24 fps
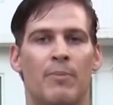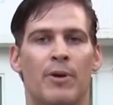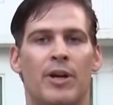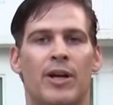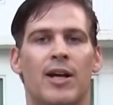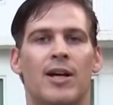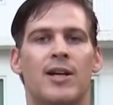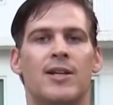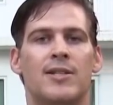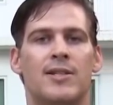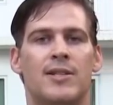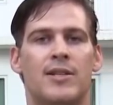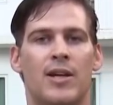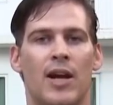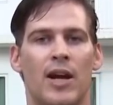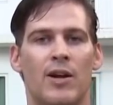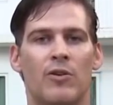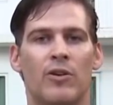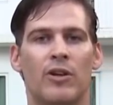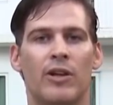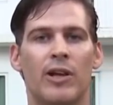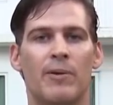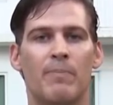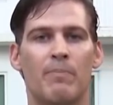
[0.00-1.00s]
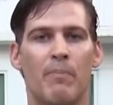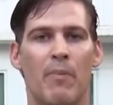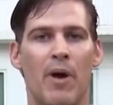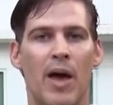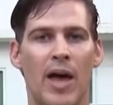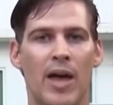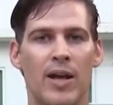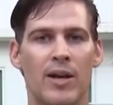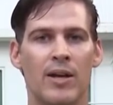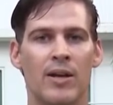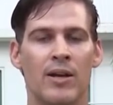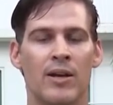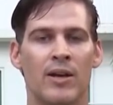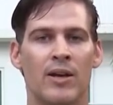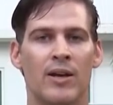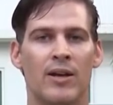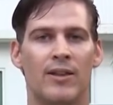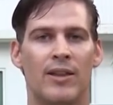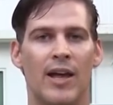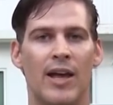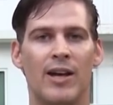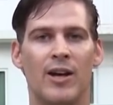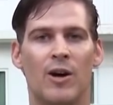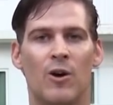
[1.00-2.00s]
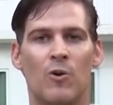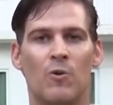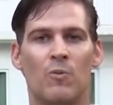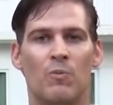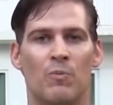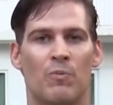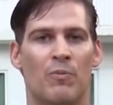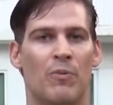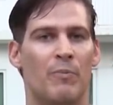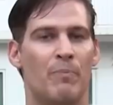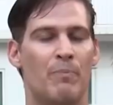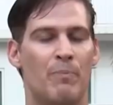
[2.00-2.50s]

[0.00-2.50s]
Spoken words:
because generally men, they don't